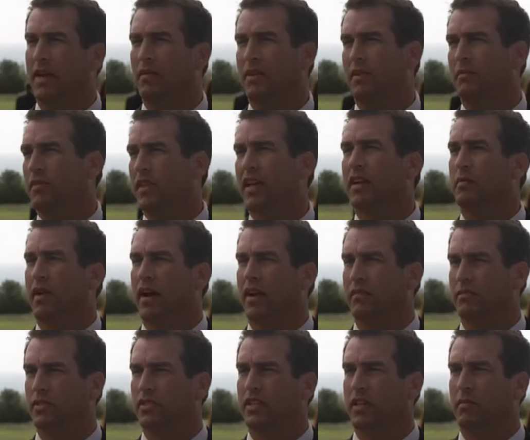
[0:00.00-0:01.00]
Maybe think about
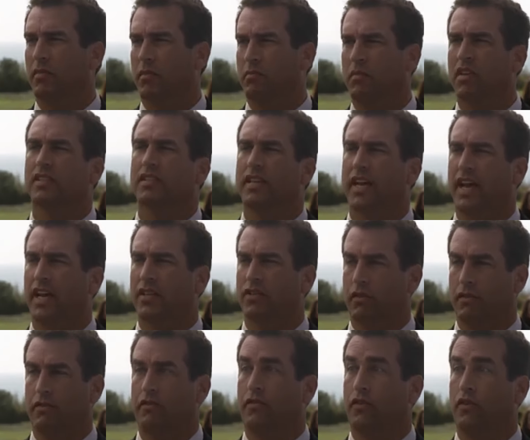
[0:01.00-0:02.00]
it. Just think about a
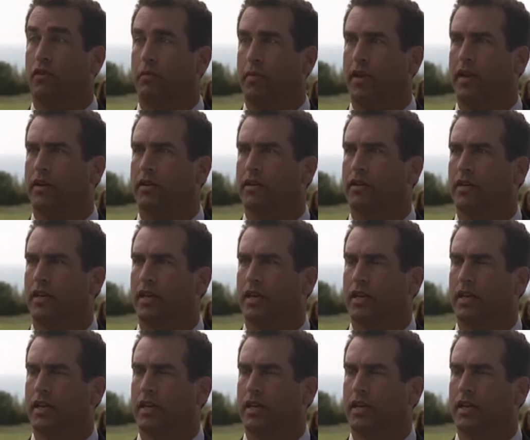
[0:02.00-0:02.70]
mustache or a full beard.